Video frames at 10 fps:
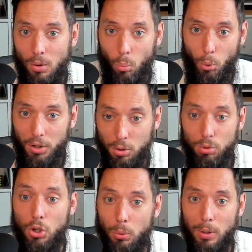What are you
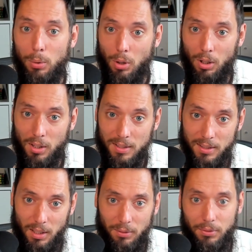doing with all of this
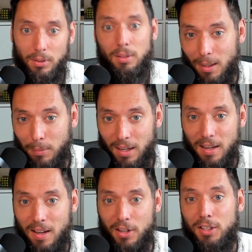stuff? I'm not
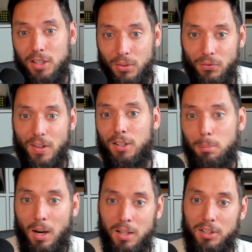here to fear
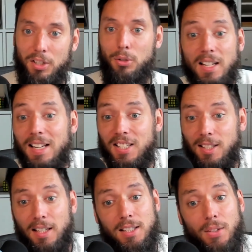monger you. I just
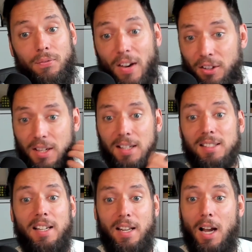think it's a very
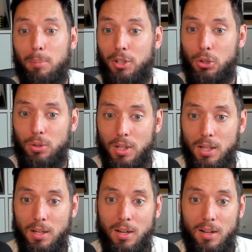exciting
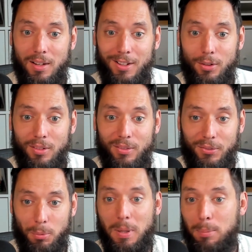opportunity
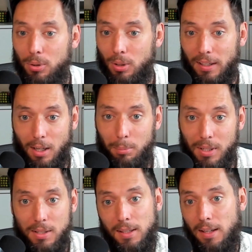for people and
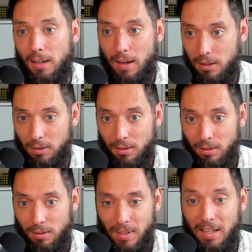companies to get ahead.
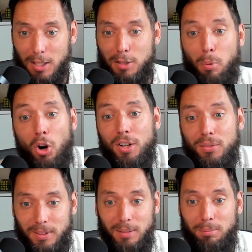And it's part
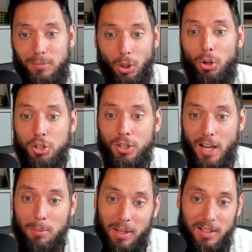of the larger
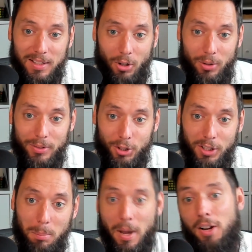game, because your
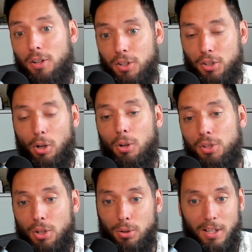competitors are
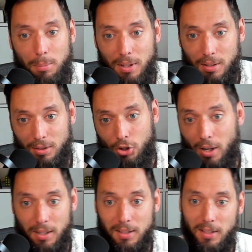also going to be
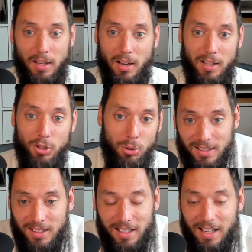trying to get ahead too.
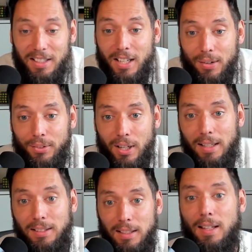It's like a never
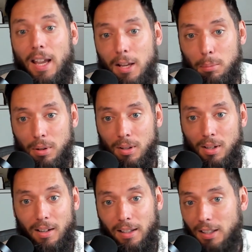ending game.
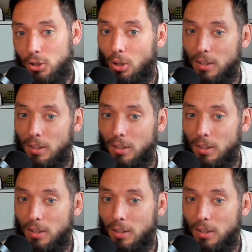And that's all